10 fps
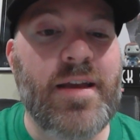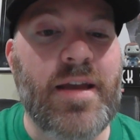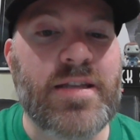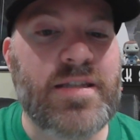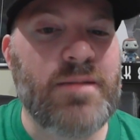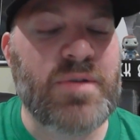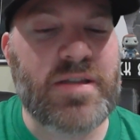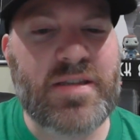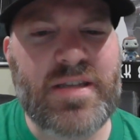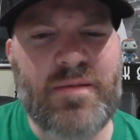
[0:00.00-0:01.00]
But at
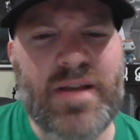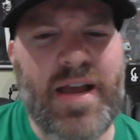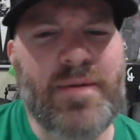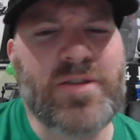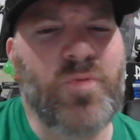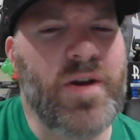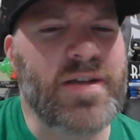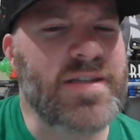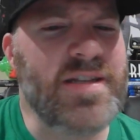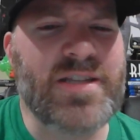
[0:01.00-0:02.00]
the same time, it's weird
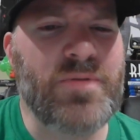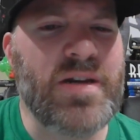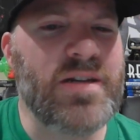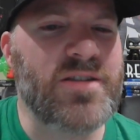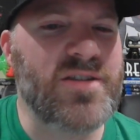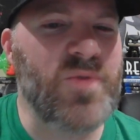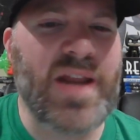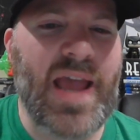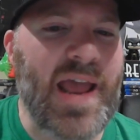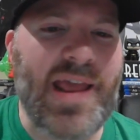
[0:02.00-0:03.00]
because Sydney Sweeney doesn't want
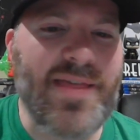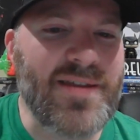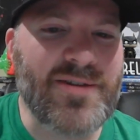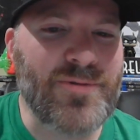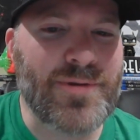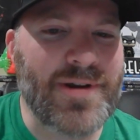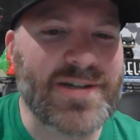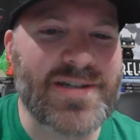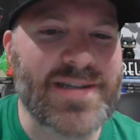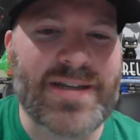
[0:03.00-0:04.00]
anything to do with her
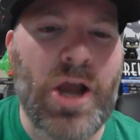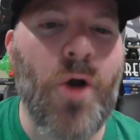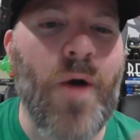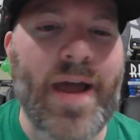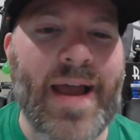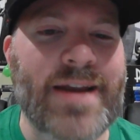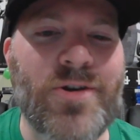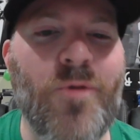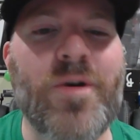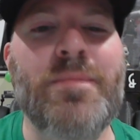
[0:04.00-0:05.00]
ex. She's like, no, I
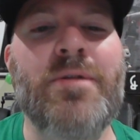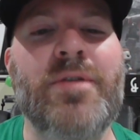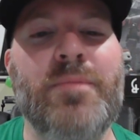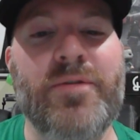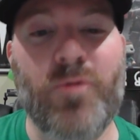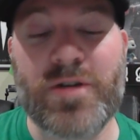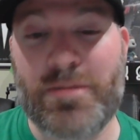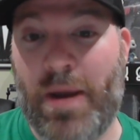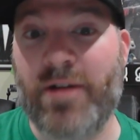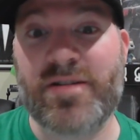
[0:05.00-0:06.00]
don't want to be with him. But of course,
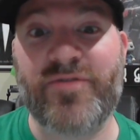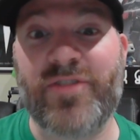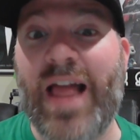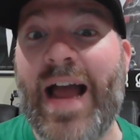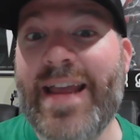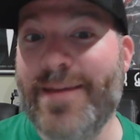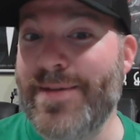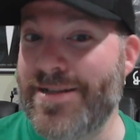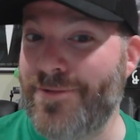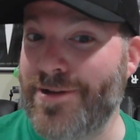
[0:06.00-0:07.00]
the parents fly him
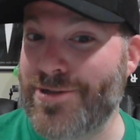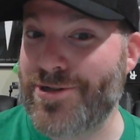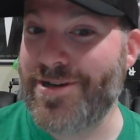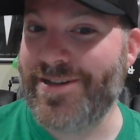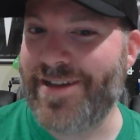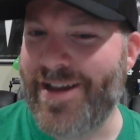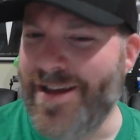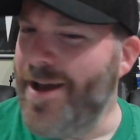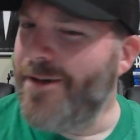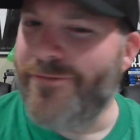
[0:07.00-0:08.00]
into Australia,
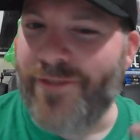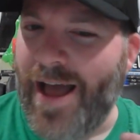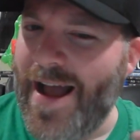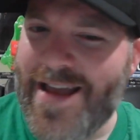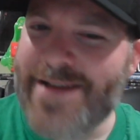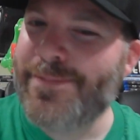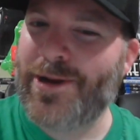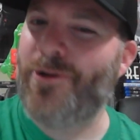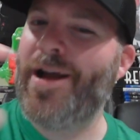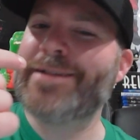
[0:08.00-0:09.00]
fly him
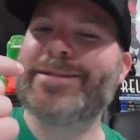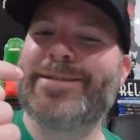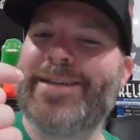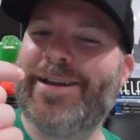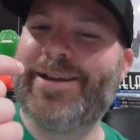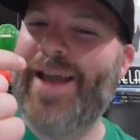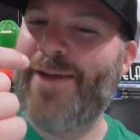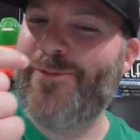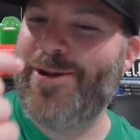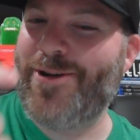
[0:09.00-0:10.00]
across
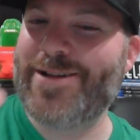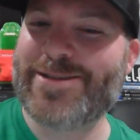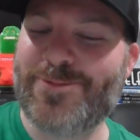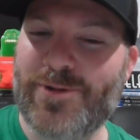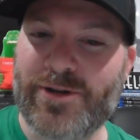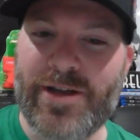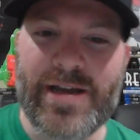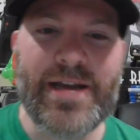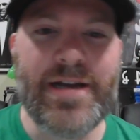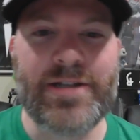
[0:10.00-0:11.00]
halfway across the world
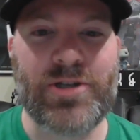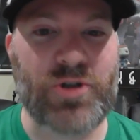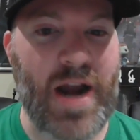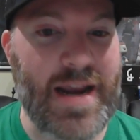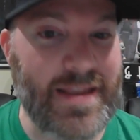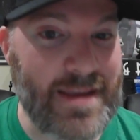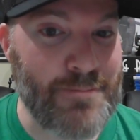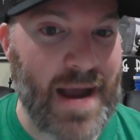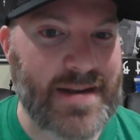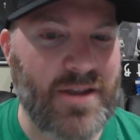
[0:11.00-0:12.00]
to try and get them
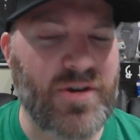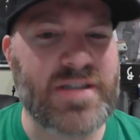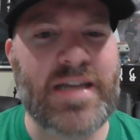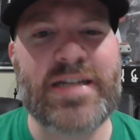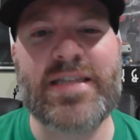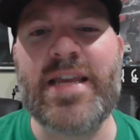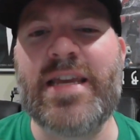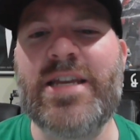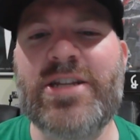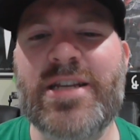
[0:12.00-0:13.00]
back together because they just think
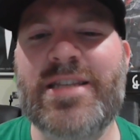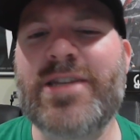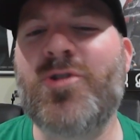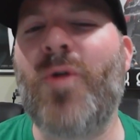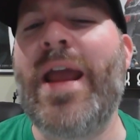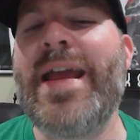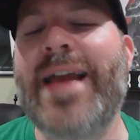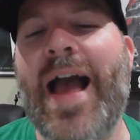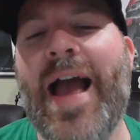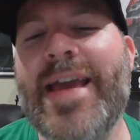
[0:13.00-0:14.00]
he's just this great
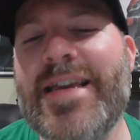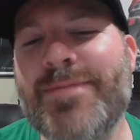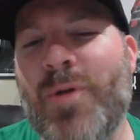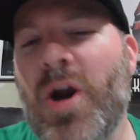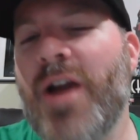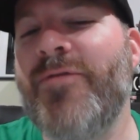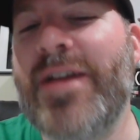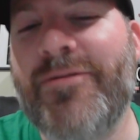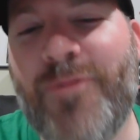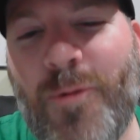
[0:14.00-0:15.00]
guy. He's
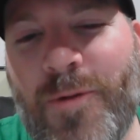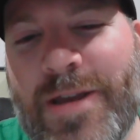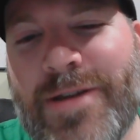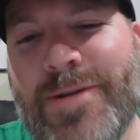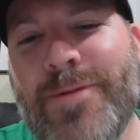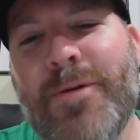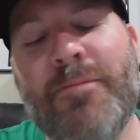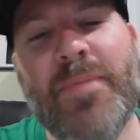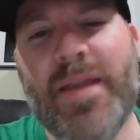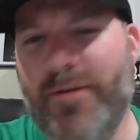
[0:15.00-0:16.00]
perfect for you.
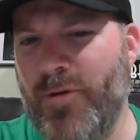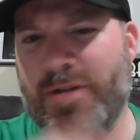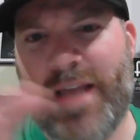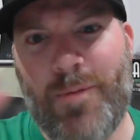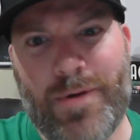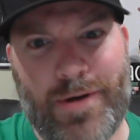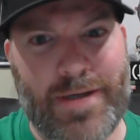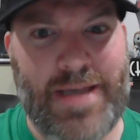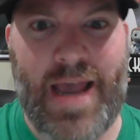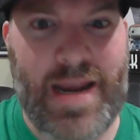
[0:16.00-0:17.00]
And of course, that wouldn't
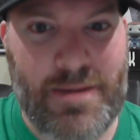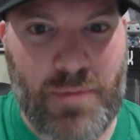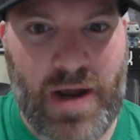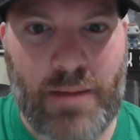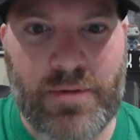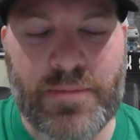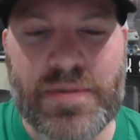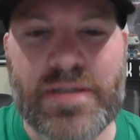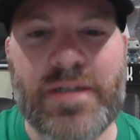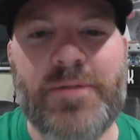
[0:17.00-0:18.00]
cause any
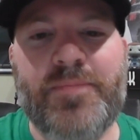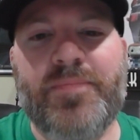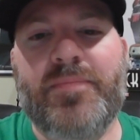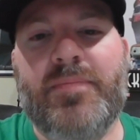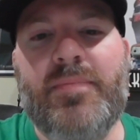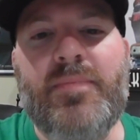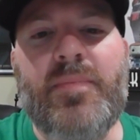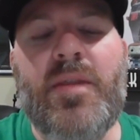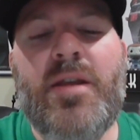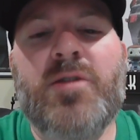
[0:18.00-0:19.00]
problems.
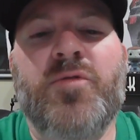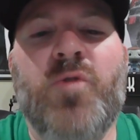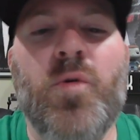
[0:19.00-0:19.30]
So of